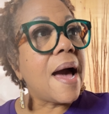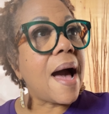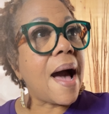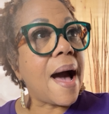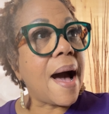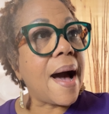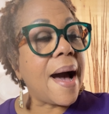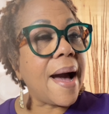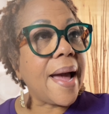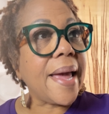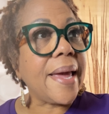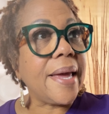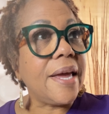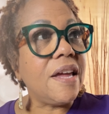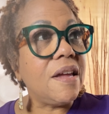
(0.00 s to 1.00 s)

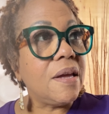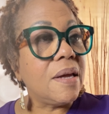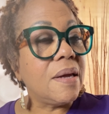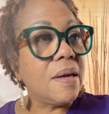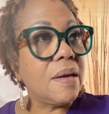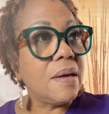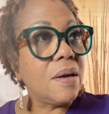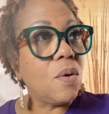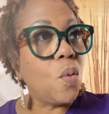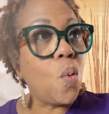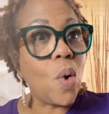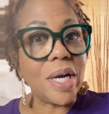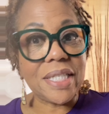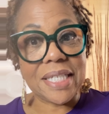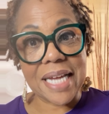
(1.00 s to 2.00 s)
I
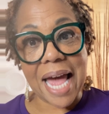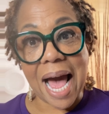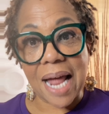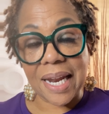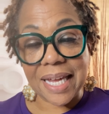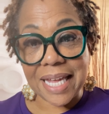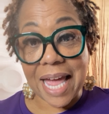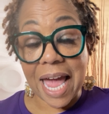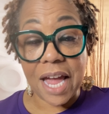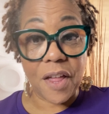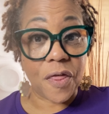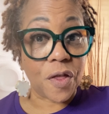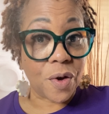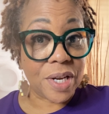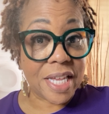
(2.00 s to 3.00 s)
want to
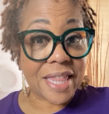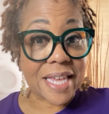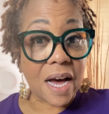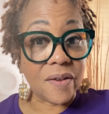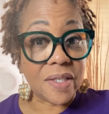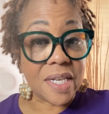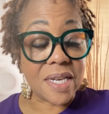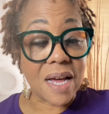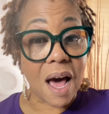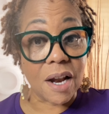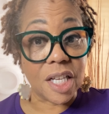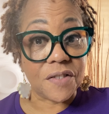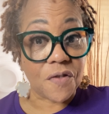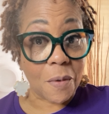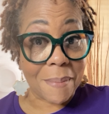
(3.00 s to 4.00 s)
allocate
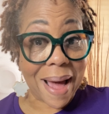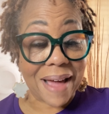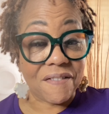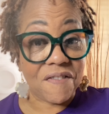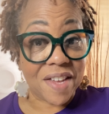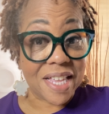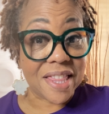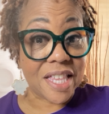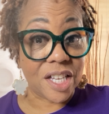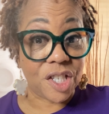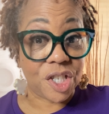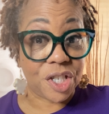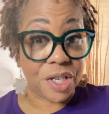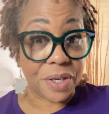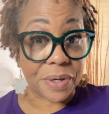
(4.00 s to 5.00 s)
$30,000 for my event
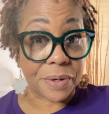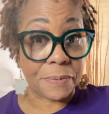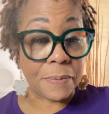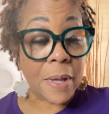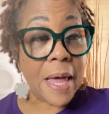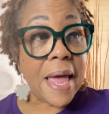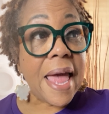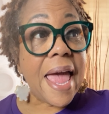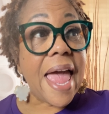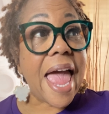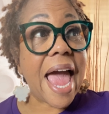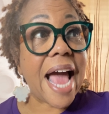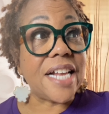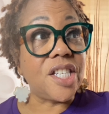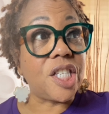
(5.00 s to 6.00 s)
this year.
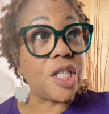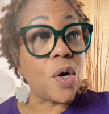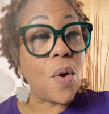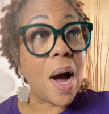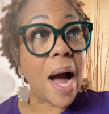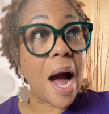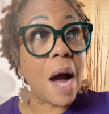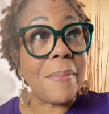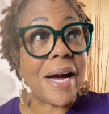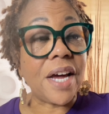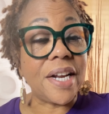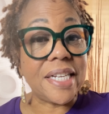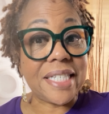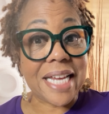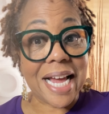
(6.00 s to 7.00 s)
And so how am I
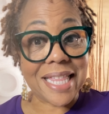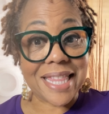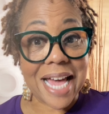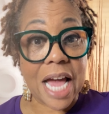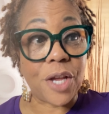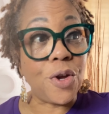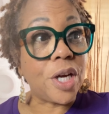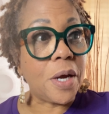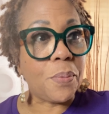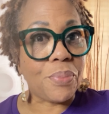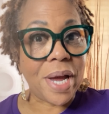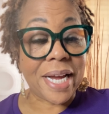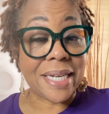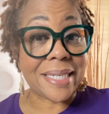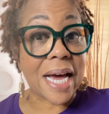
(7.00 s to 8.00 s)
going to take that? You can
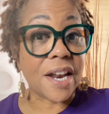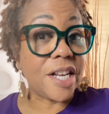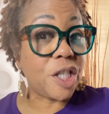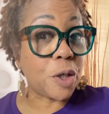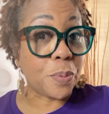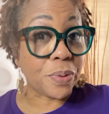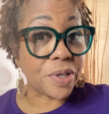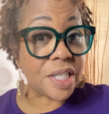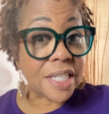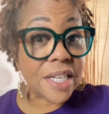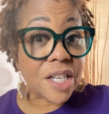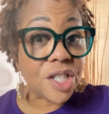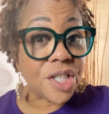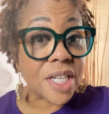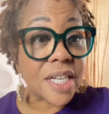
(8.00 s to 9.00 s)
break it down into
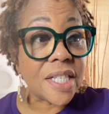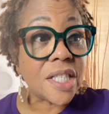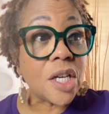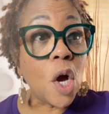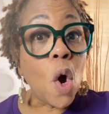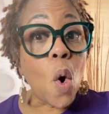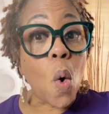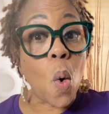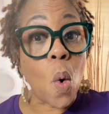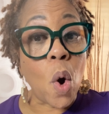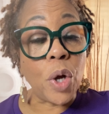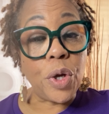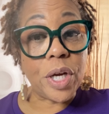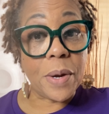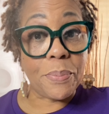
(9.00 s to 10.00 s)
percentages,
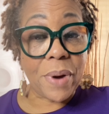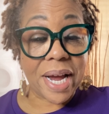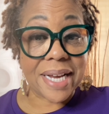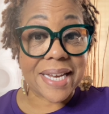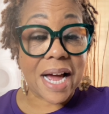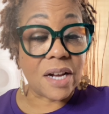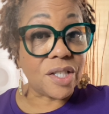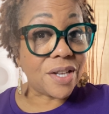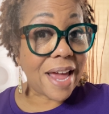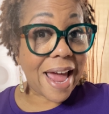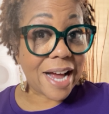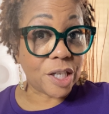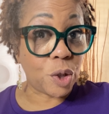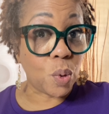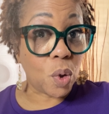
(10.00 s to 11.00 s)
or you can break it down to
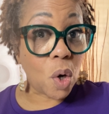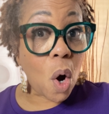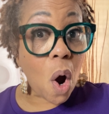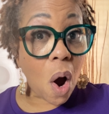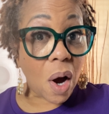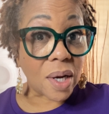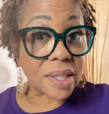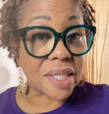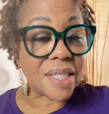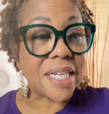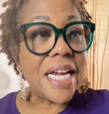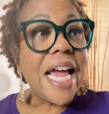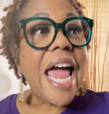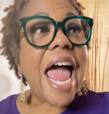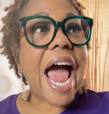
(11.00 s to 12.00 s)
actual cost.
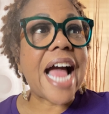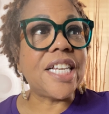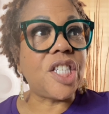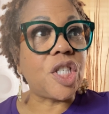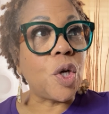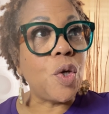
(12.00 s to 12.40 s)
And so